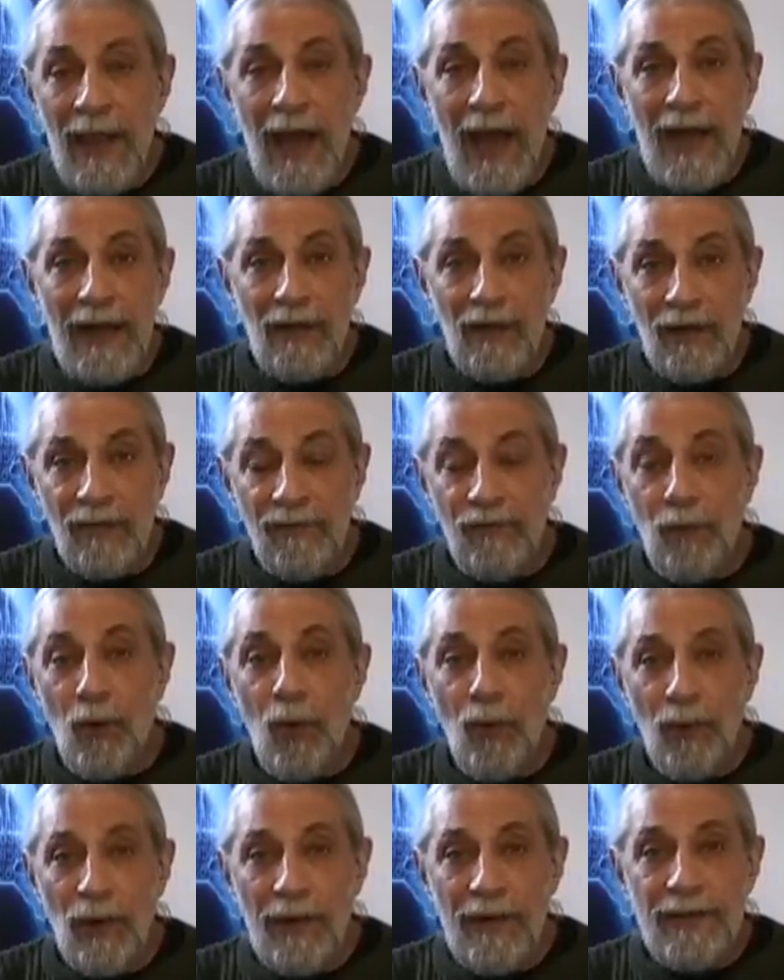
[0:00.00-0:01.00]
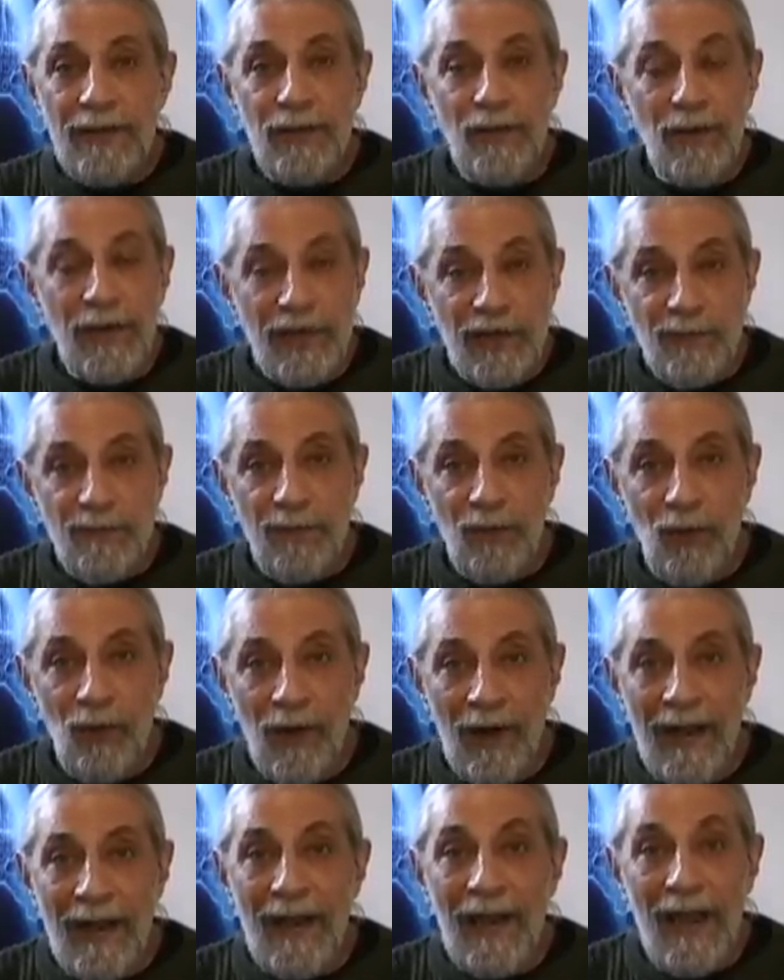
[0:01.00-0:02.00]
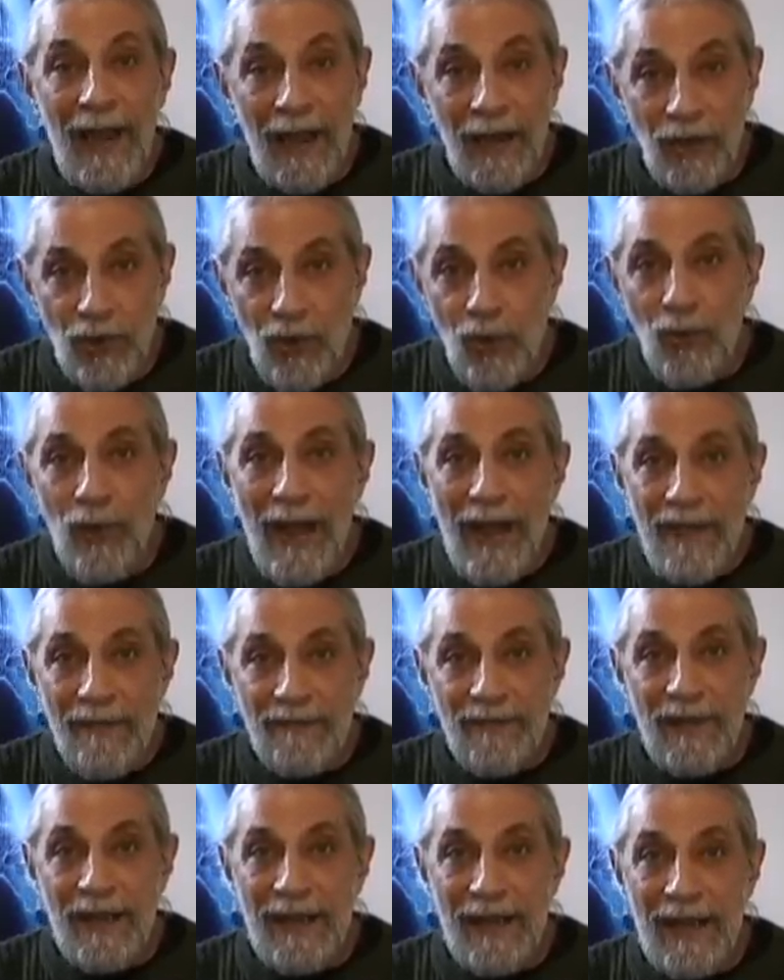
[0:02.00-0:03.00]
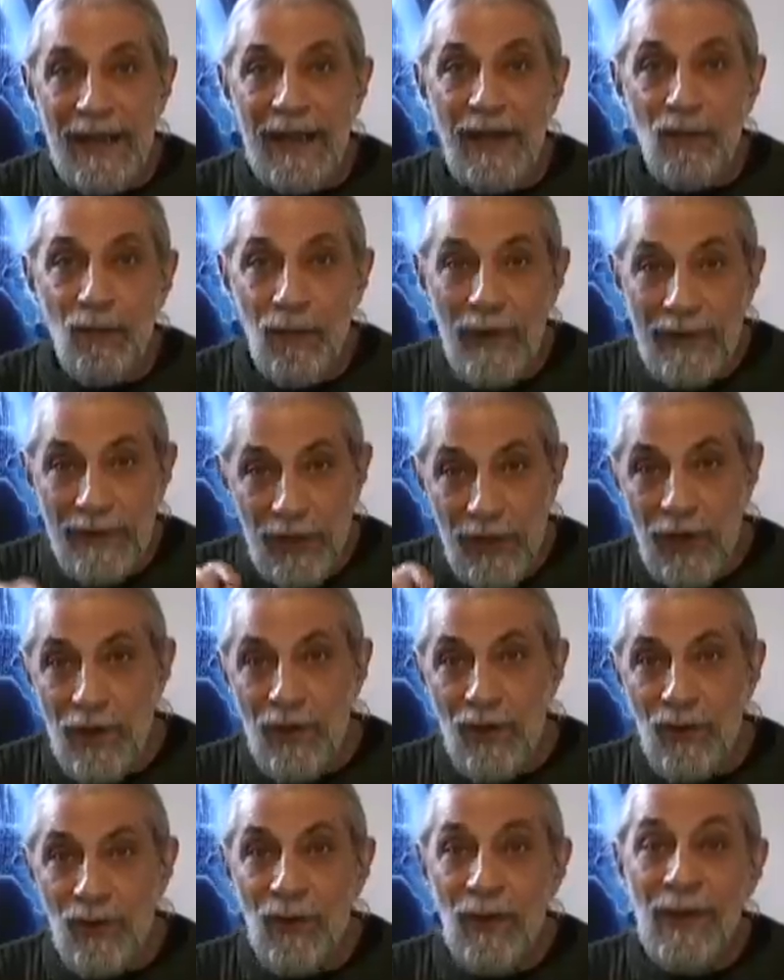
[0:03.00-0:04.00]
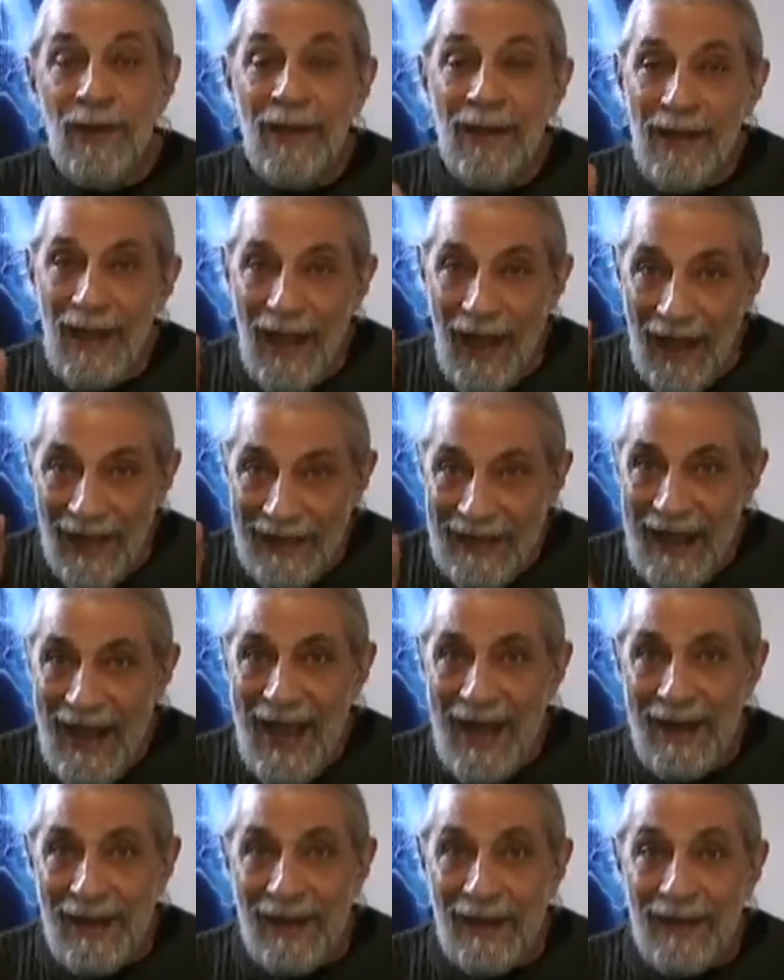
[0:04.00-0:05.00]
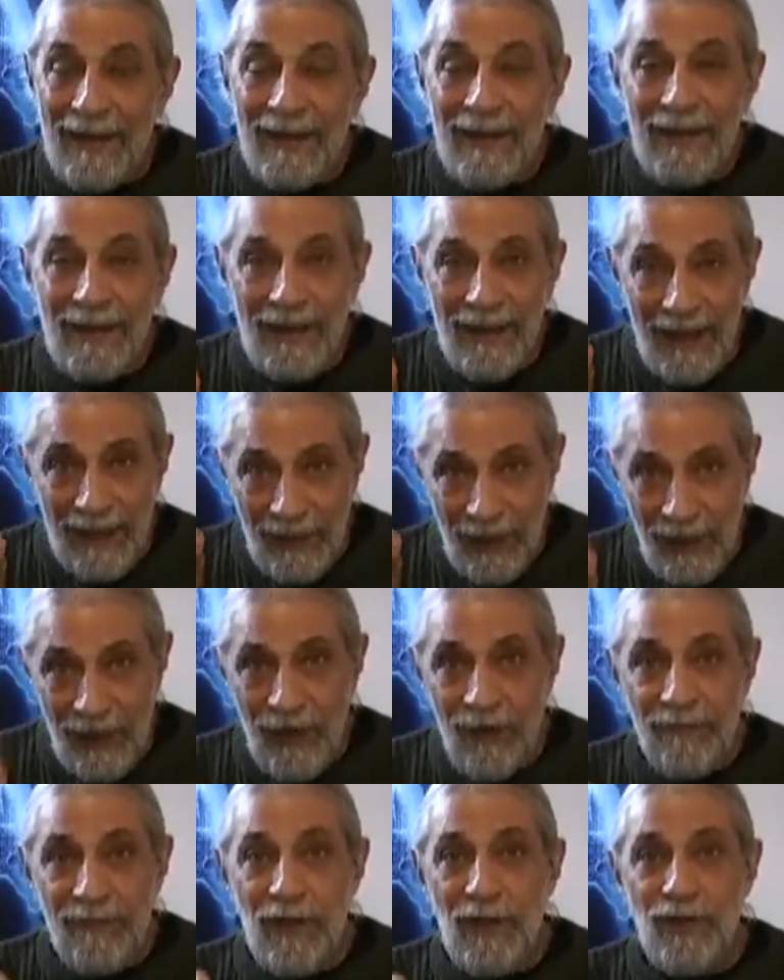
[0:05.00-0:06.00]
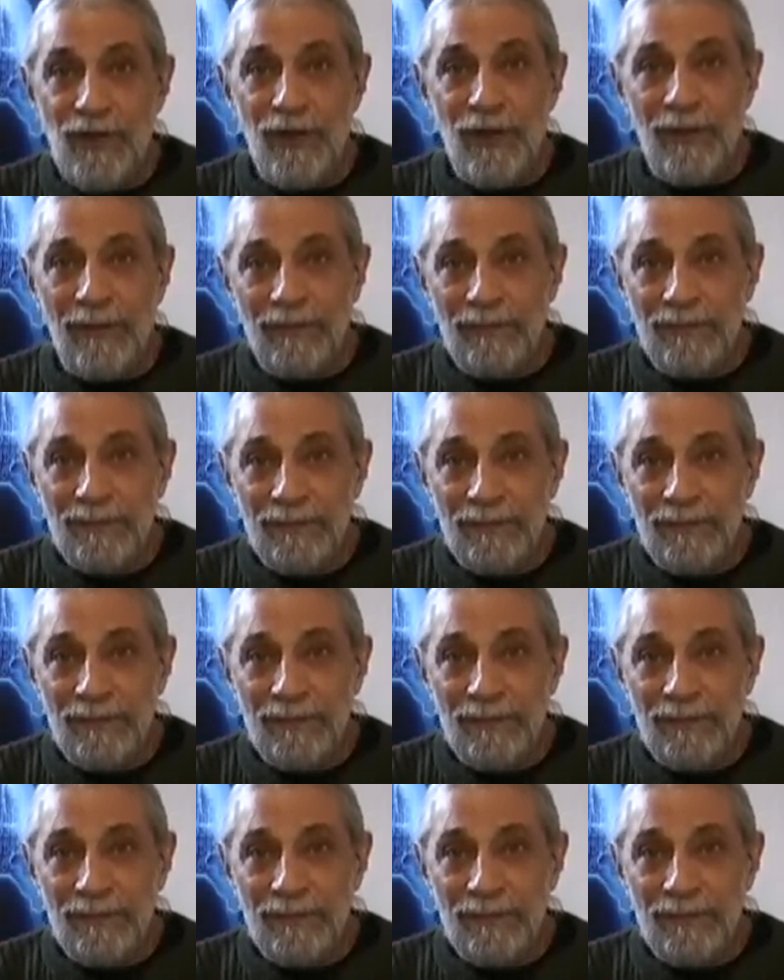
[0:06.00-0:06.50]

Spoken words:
I look forward to exploring a new way of thinking with you again in the near future.